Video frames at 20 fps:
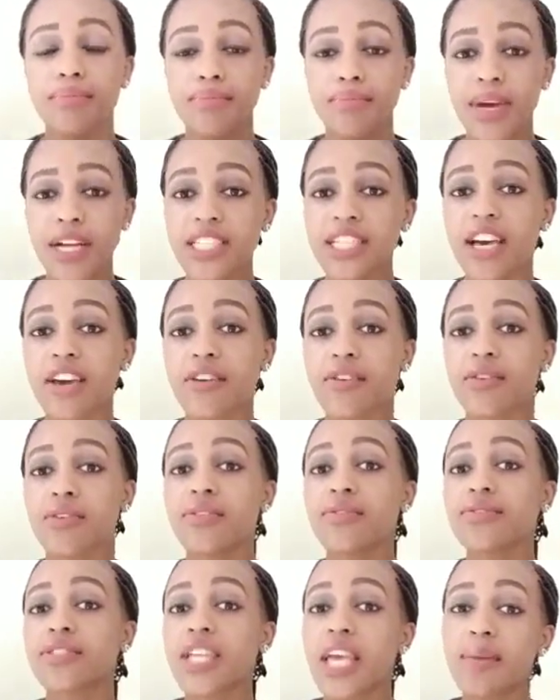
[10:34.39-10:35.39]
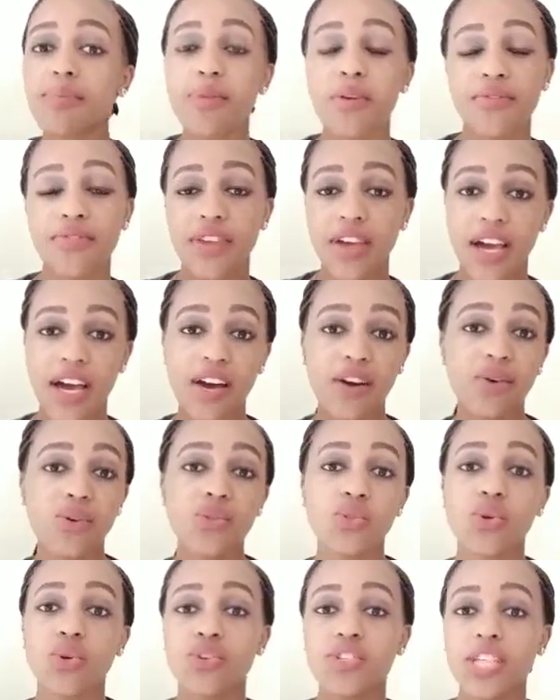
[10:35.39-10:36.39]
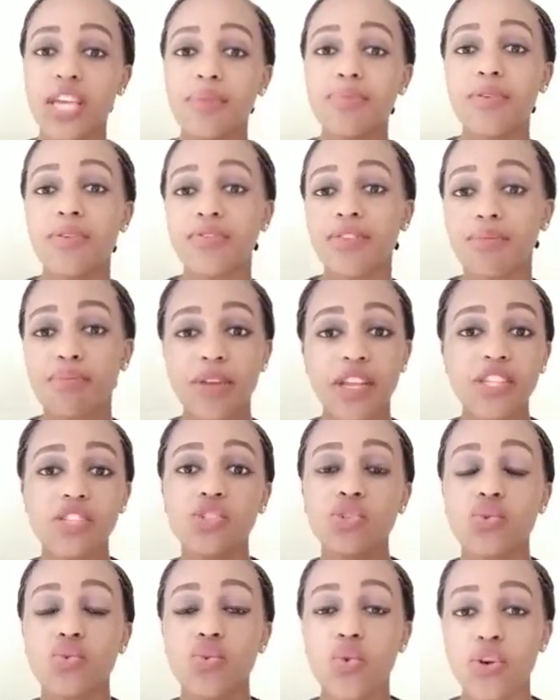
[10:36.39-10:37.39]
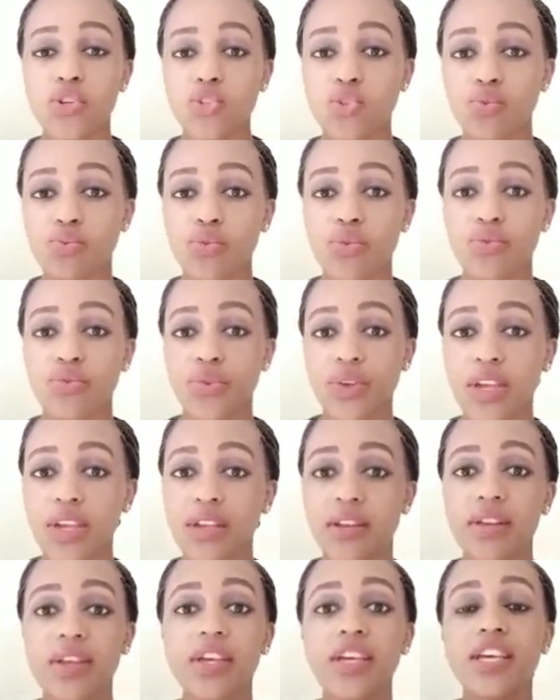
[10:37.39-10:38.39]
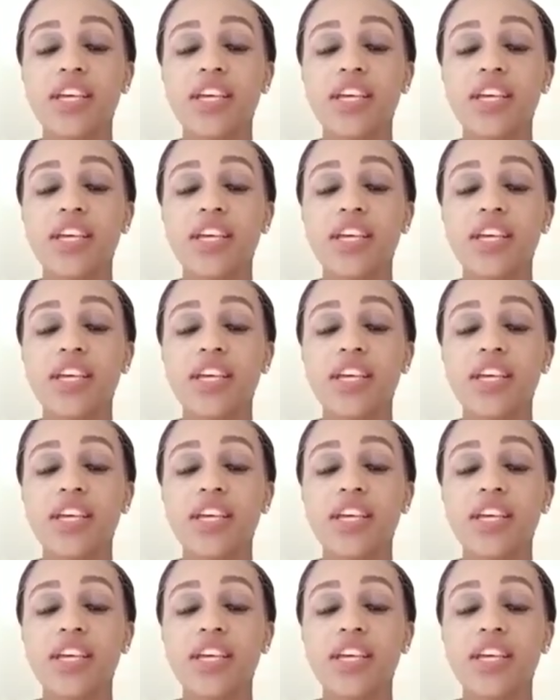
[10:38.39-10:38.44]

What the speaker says: matter of type of the house or type of the place you want to move in.